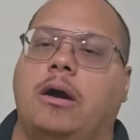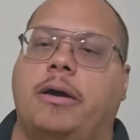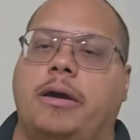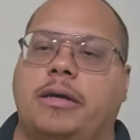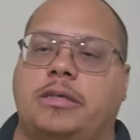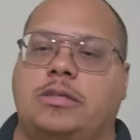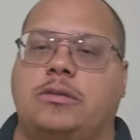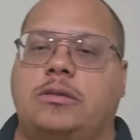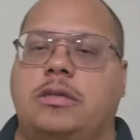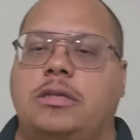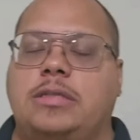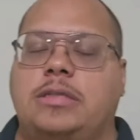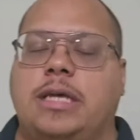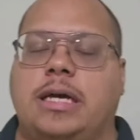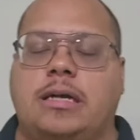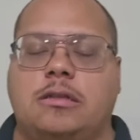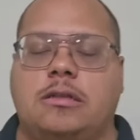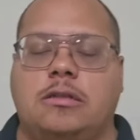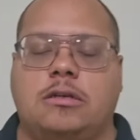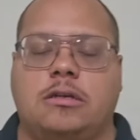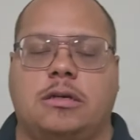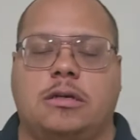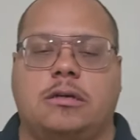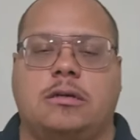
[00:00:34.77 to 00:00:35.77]
All right, so let's
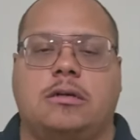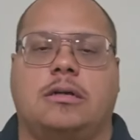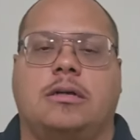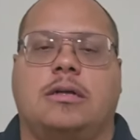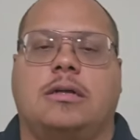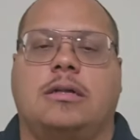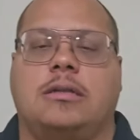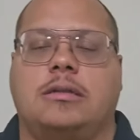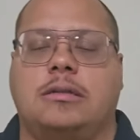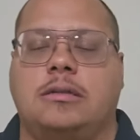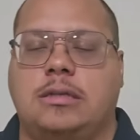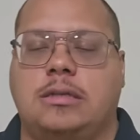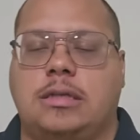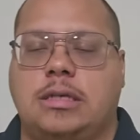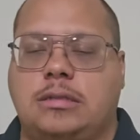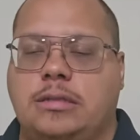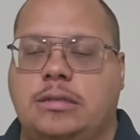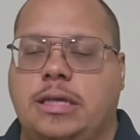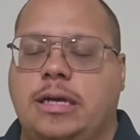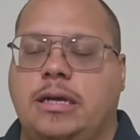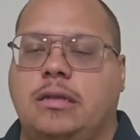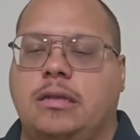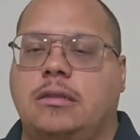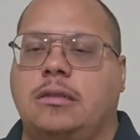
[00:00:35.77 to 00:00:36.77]
take a look.
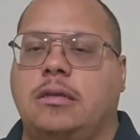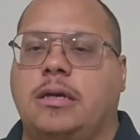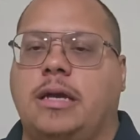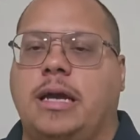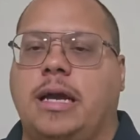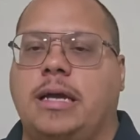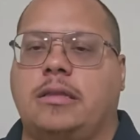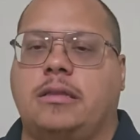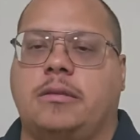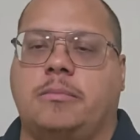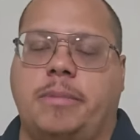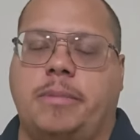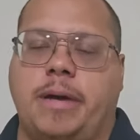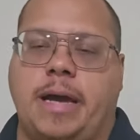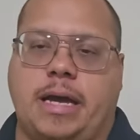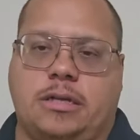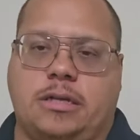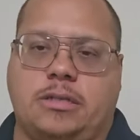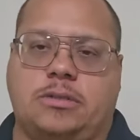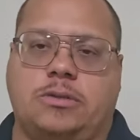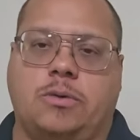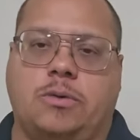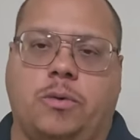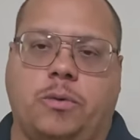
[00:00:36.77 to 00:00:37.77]
Let's take a look at the
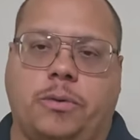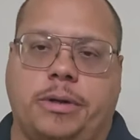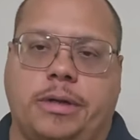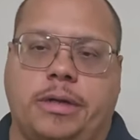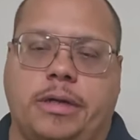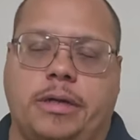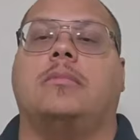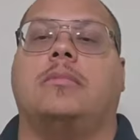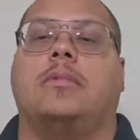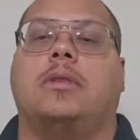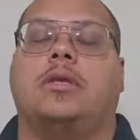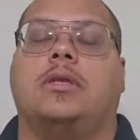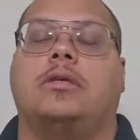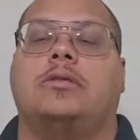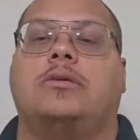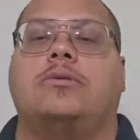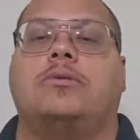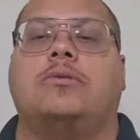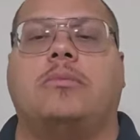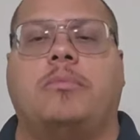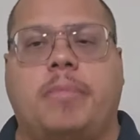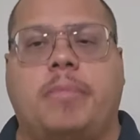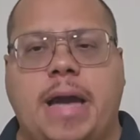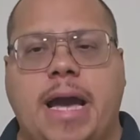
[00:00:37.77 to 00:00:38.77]
backstory.
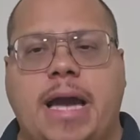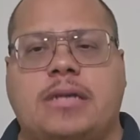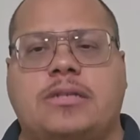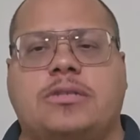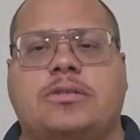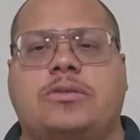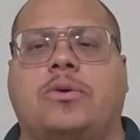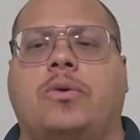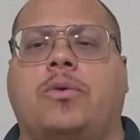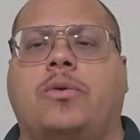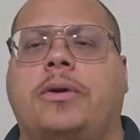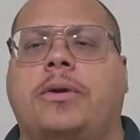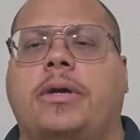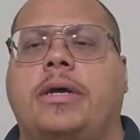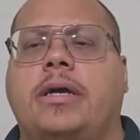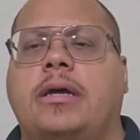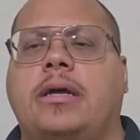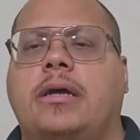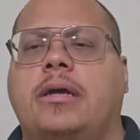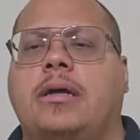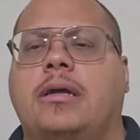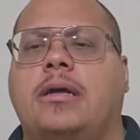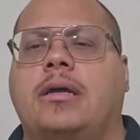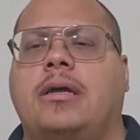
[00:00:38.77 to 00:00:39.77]
So the
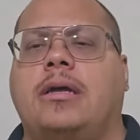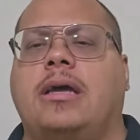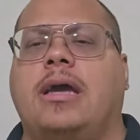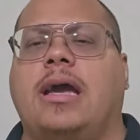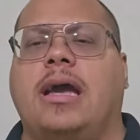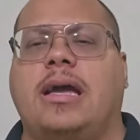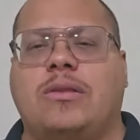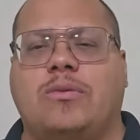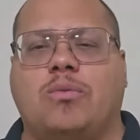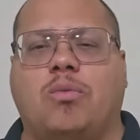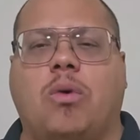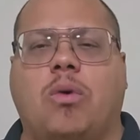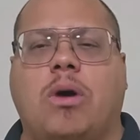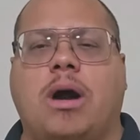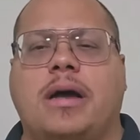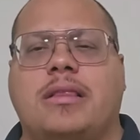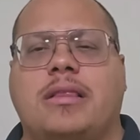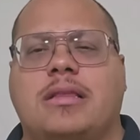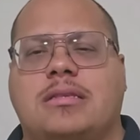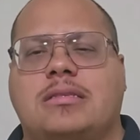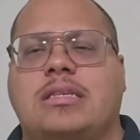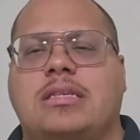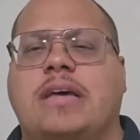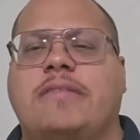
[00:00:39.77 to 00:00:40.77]
backstory and
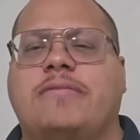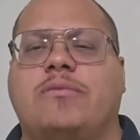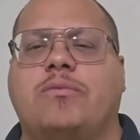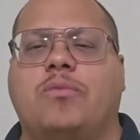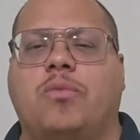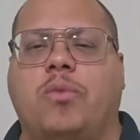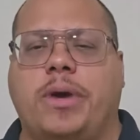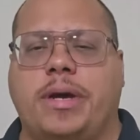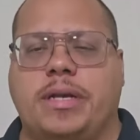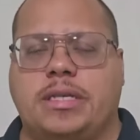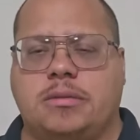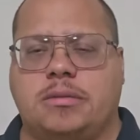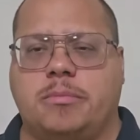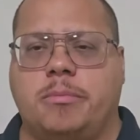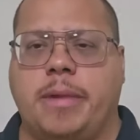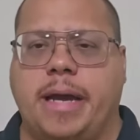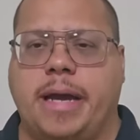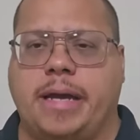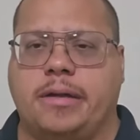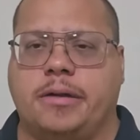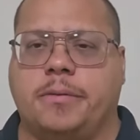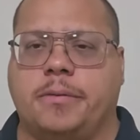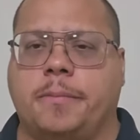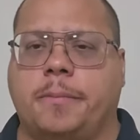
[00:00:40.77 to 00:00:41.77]
why the seven wastes
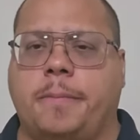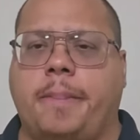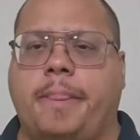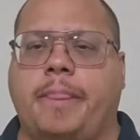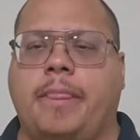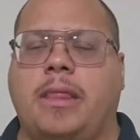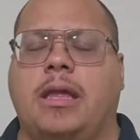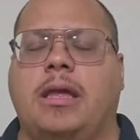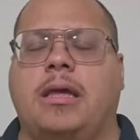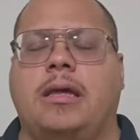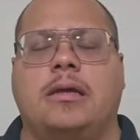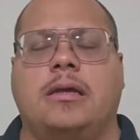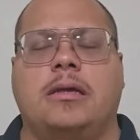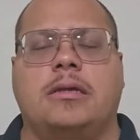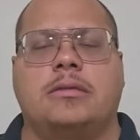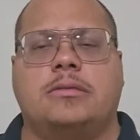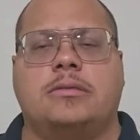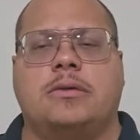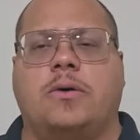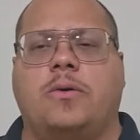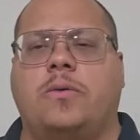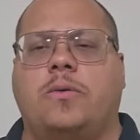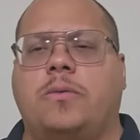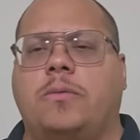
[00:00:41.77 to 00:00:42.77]
matter.
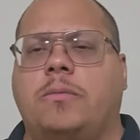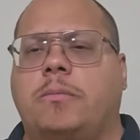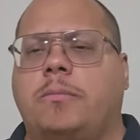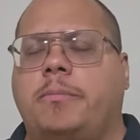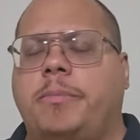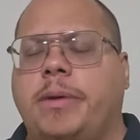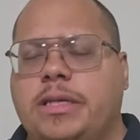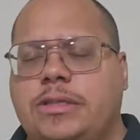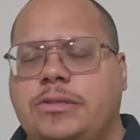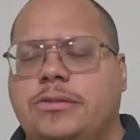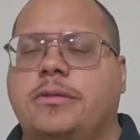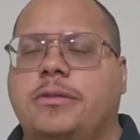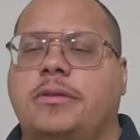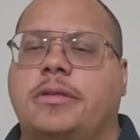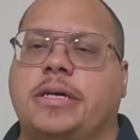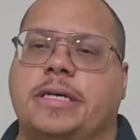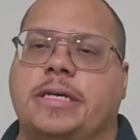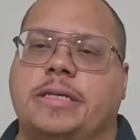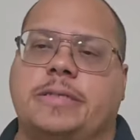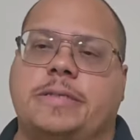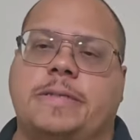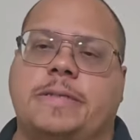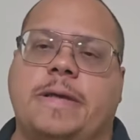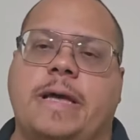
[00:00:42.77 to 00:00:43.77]
So picture
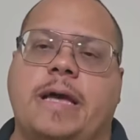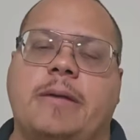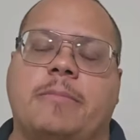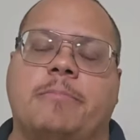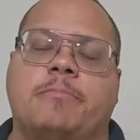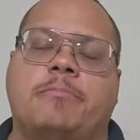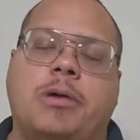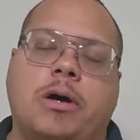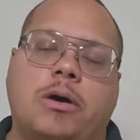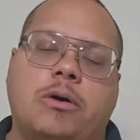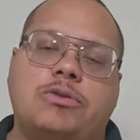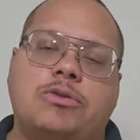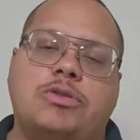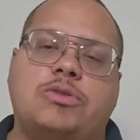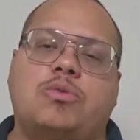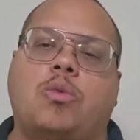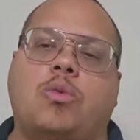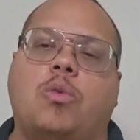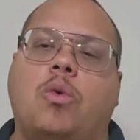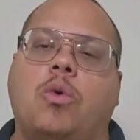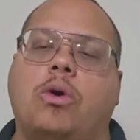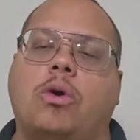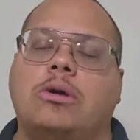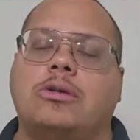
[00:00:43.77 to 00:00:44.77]
this: in
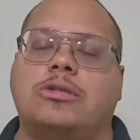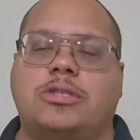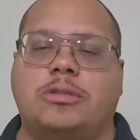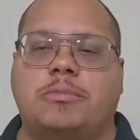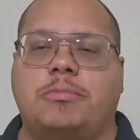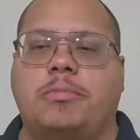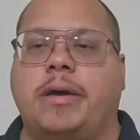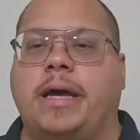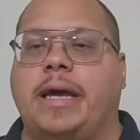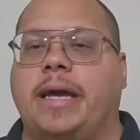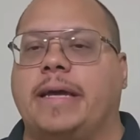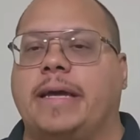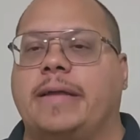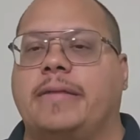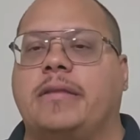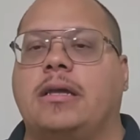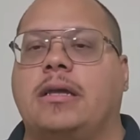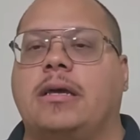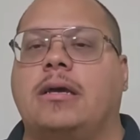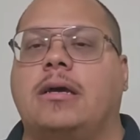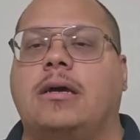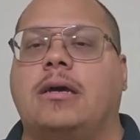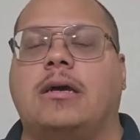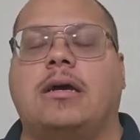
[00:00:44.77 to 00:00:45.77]
post-war Japan,
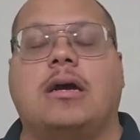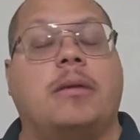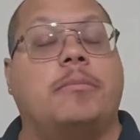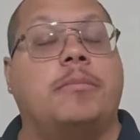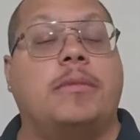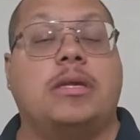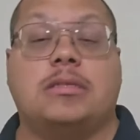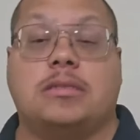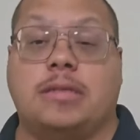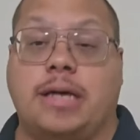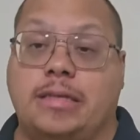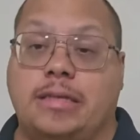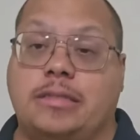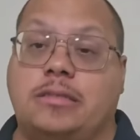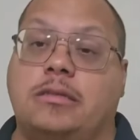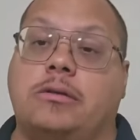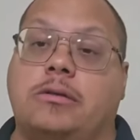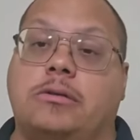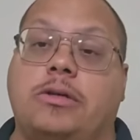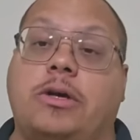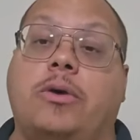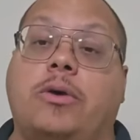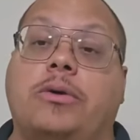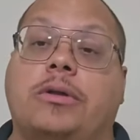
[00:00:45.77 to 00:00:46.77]
companies like
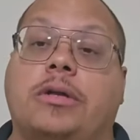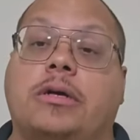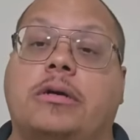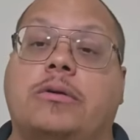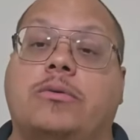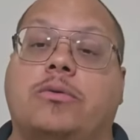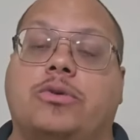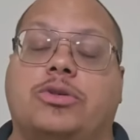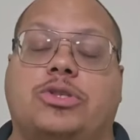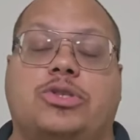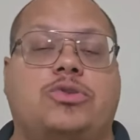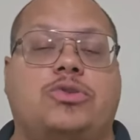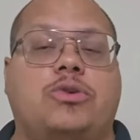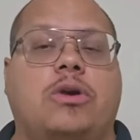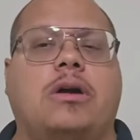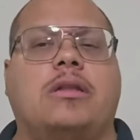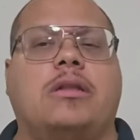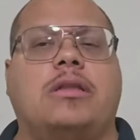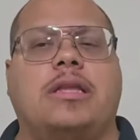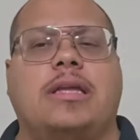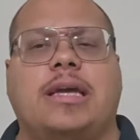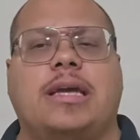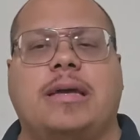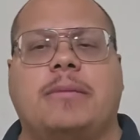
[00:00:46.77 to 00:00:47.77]
Toyota were
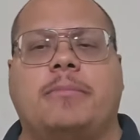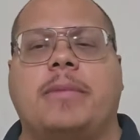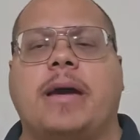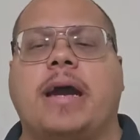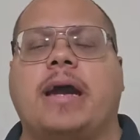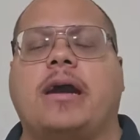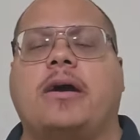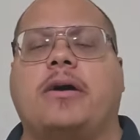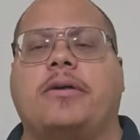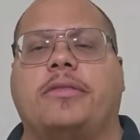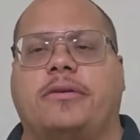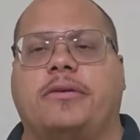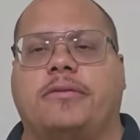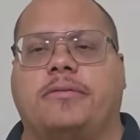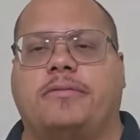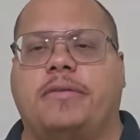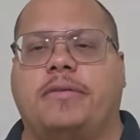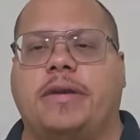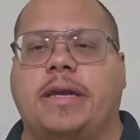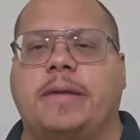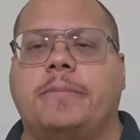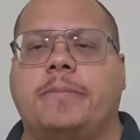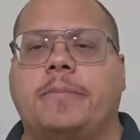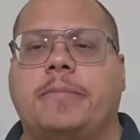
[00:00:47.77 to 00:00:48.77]
struggling to get back on their
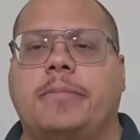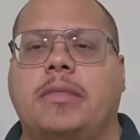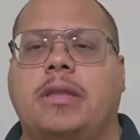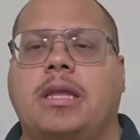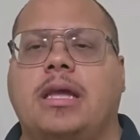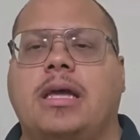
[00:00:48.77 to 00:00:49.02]
feet.